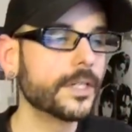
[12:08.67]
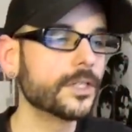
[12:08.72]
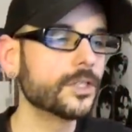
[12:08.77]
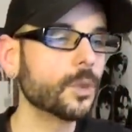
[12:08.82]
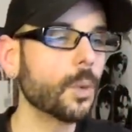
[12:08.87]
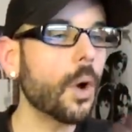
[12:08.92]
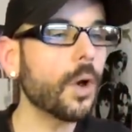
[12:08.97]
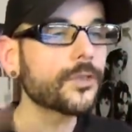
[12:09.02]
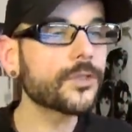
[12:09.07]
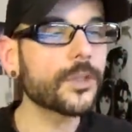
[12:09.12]

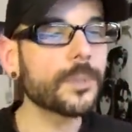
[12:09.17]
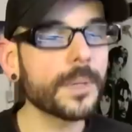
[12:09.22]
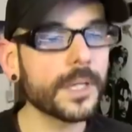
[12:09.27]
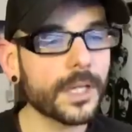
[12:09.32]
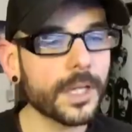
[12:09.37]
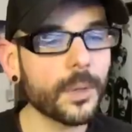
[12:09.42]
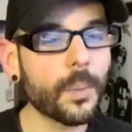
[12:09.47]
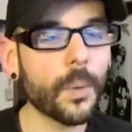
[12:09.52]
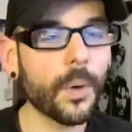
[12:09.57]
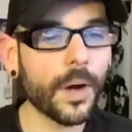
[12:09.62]
So
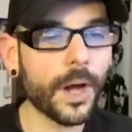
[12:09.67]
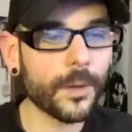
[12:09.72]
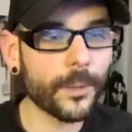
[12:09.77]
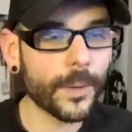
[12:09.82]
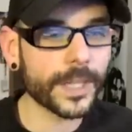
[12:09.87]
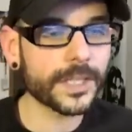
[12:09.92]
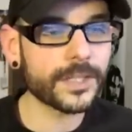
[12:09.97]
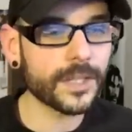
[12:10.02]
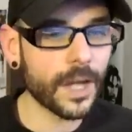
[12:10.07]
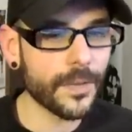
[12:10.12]
ultimately, where I
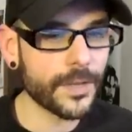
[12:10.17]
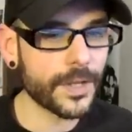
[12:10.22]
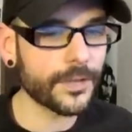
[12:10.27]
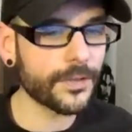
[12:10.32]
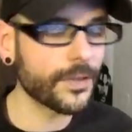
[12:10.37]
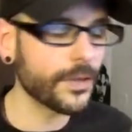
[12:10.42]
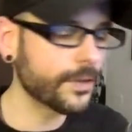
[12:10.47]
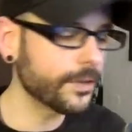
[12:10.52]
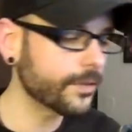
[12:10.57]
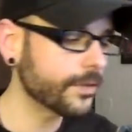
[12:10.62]
rest on
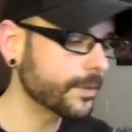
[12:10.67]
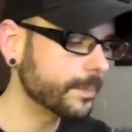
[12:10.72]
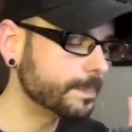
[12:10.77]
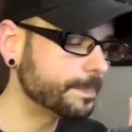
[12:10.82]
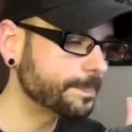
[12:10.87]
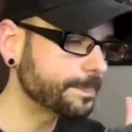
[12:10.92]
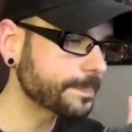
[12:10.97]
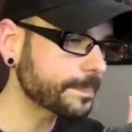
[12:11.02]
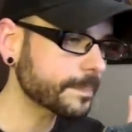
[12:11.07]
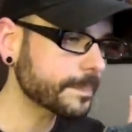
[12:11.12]
this is
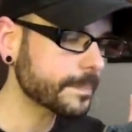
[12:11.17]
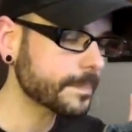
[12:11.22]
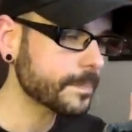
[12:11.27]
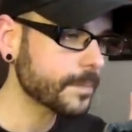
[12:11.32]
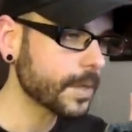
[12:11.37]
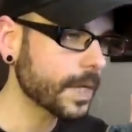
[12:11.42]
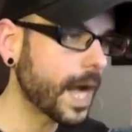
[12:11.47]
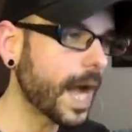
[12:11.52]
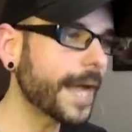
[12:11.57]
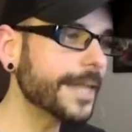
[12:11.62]

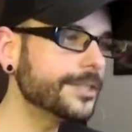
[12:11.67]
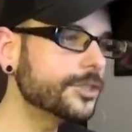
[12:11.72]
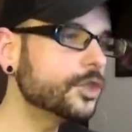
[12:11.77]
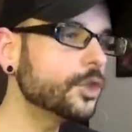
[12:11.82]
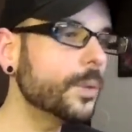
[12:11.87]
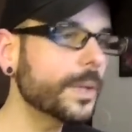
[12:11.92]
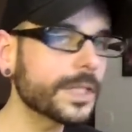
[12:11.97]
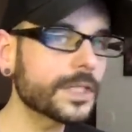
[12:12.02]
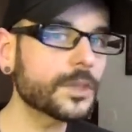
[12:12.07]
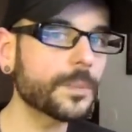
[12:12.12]
I
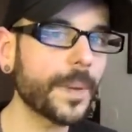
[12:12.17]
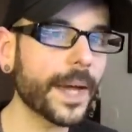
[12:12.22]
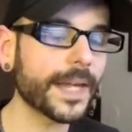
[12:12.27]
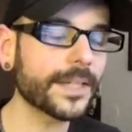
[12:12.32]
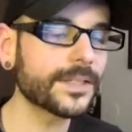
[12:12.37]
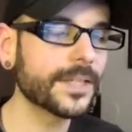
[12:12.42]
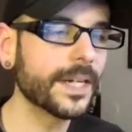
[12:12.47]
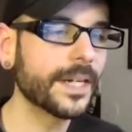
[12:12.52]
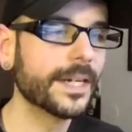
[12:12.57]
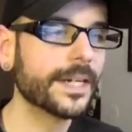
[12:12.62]
do
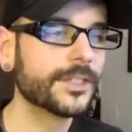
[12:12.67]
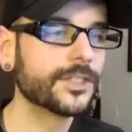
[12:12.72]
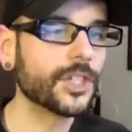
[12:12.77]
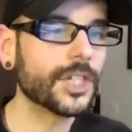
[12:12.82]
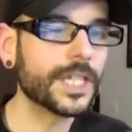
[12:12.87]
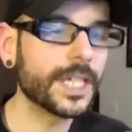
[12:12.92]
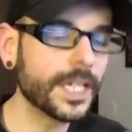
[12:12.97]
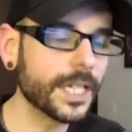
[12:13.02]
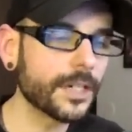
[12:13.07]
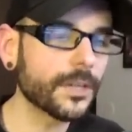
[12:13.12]
expect
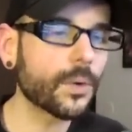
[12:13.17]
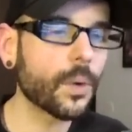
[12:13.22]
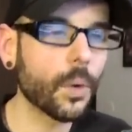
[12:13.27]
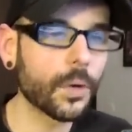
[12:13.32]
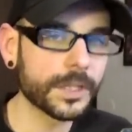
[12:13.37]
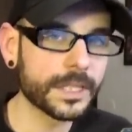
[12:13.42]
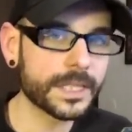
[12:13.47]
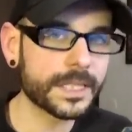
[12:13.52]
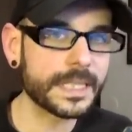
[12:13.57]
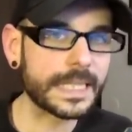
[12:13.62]
to hear
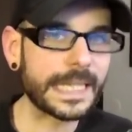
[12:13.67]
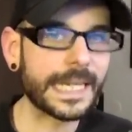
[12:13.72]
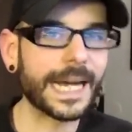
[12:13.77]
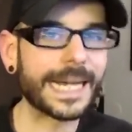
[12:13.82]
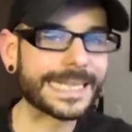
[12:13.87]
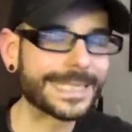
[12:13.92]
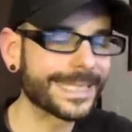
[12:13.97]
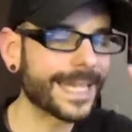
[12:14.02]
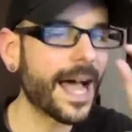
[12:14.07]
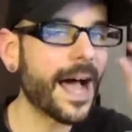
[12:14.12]
or see
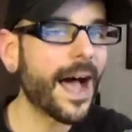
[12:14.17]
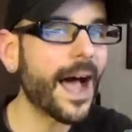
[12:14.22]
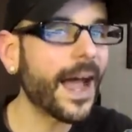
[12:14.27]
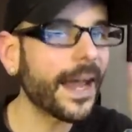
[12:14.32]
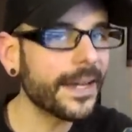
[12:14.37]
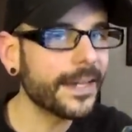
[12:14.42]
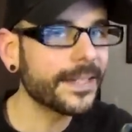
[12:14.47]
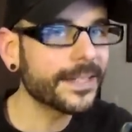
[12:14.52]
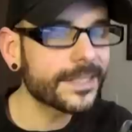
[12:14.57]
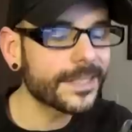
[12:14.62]
a
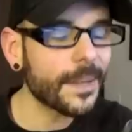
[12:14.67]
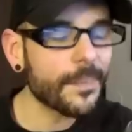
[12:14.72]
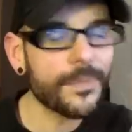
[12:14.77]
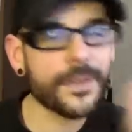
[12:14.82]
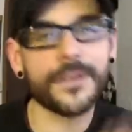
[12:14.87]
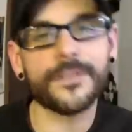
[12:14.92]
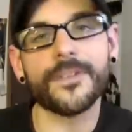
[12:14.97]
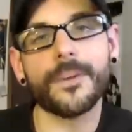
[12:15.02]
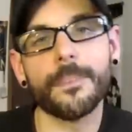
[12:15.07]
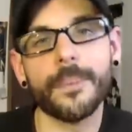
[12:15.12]
tiny
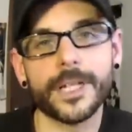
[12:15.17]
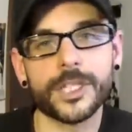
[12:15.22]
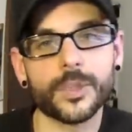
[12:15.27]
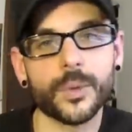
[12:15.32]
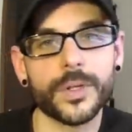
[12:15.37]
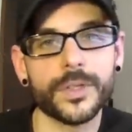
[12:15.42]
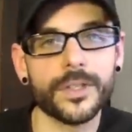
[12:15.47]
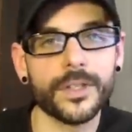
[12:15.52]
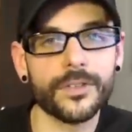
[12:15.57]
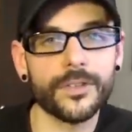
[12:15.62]
something from
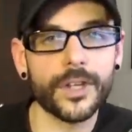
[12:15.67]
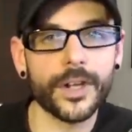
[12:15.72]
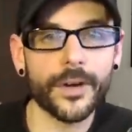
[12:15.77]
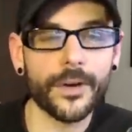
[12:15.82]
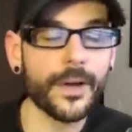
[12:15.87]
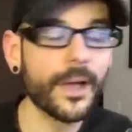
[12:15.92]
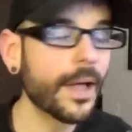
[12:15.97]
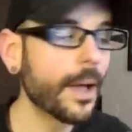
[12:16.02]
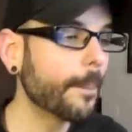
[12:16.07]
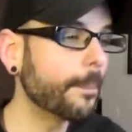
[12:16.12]
Metroid this
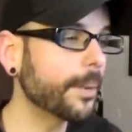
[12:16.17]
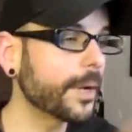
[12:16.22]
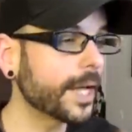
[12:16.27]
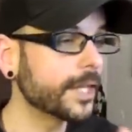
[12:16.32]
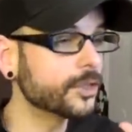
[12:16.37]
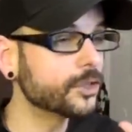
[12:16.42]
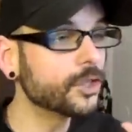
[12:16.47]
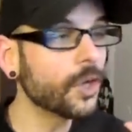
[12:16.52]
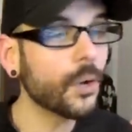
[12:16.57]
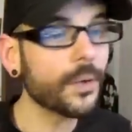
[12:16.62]
year, but
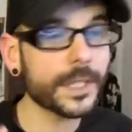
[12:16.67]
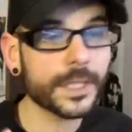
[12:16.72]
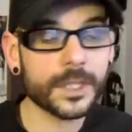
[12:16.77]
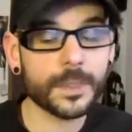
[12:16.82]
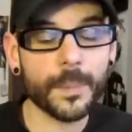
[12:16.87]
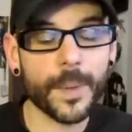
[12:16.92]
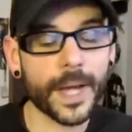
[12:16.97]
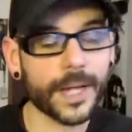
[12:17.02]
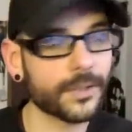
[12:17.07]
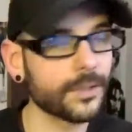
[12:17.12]
I don't
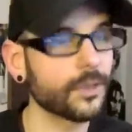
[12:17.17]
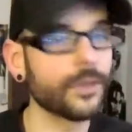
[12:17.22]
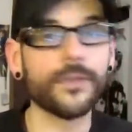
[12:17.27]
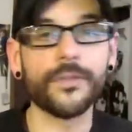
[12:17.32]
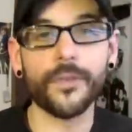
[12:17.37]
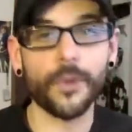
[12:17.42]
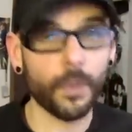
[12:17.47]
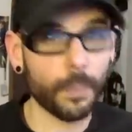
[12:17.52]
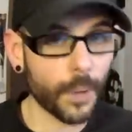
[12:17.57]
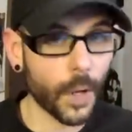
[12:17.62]
expect the
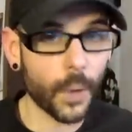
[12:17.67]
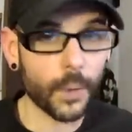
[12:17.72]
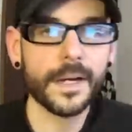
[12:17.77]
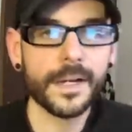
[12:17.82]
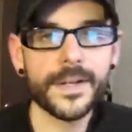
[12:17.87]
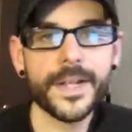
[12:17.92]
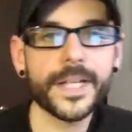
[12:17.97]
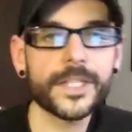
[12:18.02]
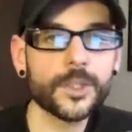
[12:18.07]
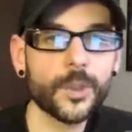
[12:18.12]
full boat.
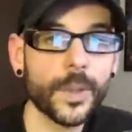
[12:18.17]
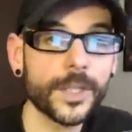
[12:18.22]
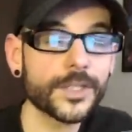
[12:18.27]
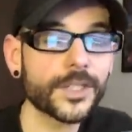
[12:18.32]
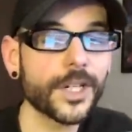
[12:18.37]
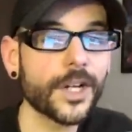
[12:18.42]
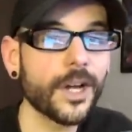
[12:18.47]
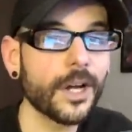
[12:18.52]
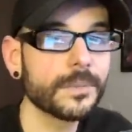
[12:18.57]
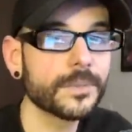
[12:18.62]
Next
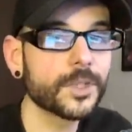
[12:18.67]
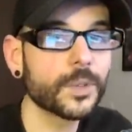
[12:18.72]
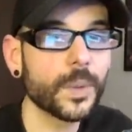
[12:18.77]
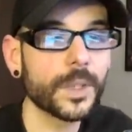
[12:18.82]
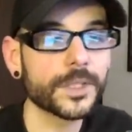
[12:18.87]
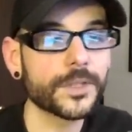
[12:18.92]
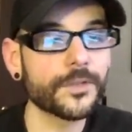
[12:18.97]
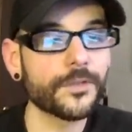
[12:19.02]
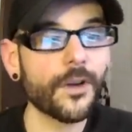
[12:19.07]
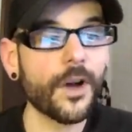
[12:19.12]
question comes
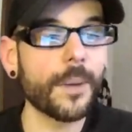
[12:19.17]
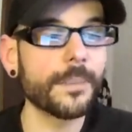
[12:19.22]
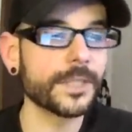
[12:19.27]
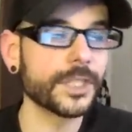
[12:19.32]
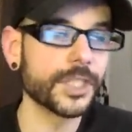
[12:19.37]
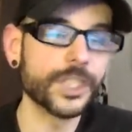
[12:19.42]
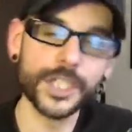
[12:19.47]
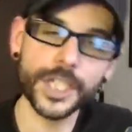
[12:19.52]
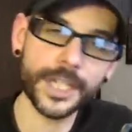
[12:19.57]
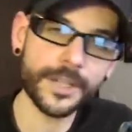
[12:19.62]
to us from
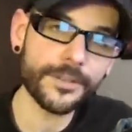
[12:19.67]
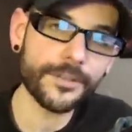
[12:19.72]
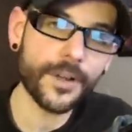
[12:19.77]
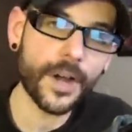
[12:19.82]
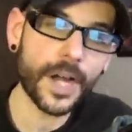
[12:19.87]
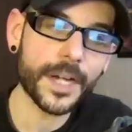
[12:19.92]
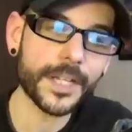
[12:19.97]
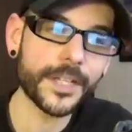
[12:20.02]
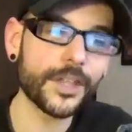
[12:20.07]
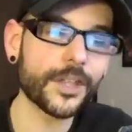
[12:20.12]

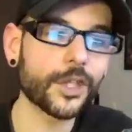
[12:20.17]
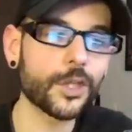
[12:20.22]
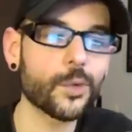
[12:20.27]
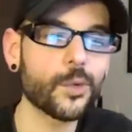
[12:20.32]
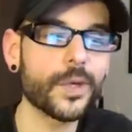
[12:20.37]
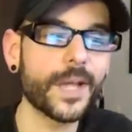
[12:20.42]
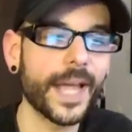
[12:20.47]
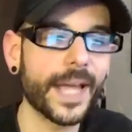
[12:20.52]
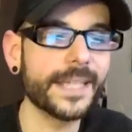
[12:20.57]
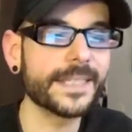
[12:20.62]

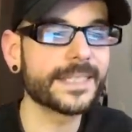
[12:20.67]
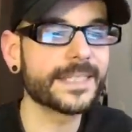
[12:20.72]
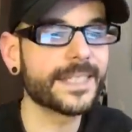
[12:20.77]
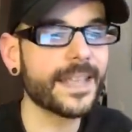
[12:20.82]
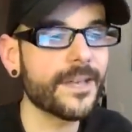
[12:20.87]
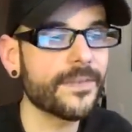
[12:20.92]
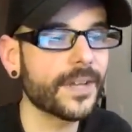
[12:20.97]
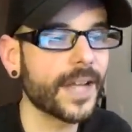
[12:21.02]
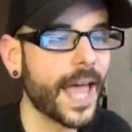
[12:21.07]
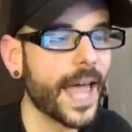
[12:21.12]

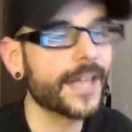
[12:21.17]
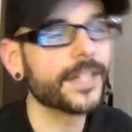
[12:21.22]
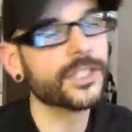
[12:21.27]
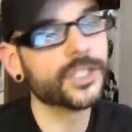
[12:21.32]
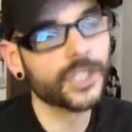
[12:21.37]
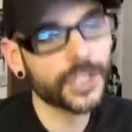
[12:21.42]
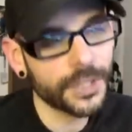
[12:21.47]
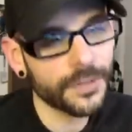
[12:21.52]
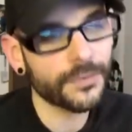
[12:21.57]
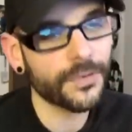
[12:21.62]
Giovanni387 at
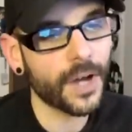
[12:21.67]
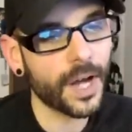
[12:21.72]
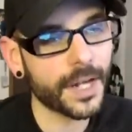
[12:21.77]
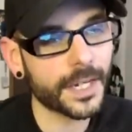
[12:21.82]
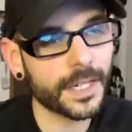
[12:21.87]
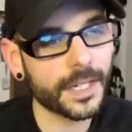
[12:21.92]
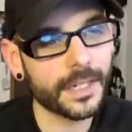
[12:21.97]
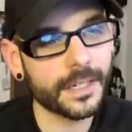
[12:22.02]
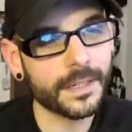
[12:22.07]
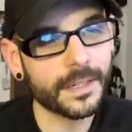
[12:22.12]

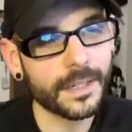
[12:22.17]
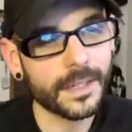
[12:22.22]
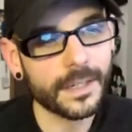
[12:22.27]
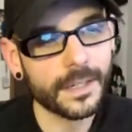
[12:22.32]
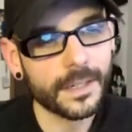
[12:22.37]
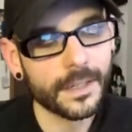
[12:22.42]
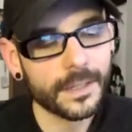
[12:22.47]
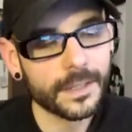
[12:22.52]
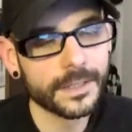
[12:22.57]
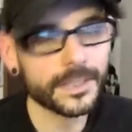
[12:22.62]

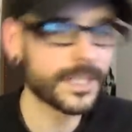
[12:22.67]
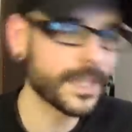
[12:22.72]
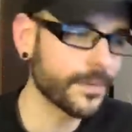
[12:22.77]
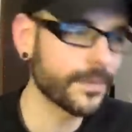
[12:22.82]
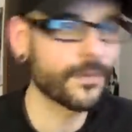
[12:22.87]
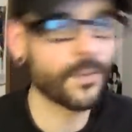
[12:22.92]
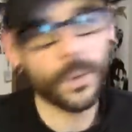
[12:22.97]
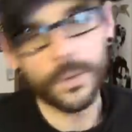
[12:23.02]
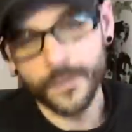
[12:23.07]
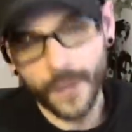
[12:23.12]

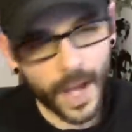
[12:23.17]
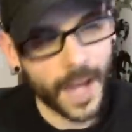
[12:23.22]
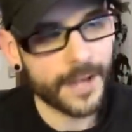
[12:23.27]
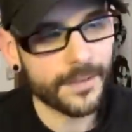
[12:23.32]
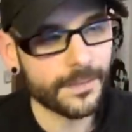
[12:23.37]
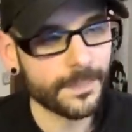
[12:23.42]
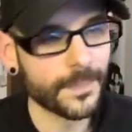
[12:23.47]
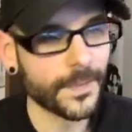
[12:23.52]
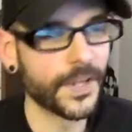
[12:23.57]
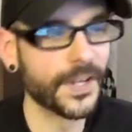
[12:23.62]

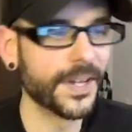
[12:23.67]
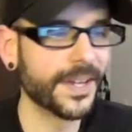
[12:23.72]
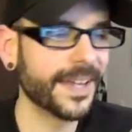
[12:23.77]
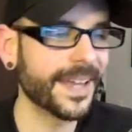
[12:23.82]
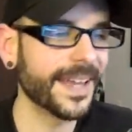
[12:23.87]
Giovanni745.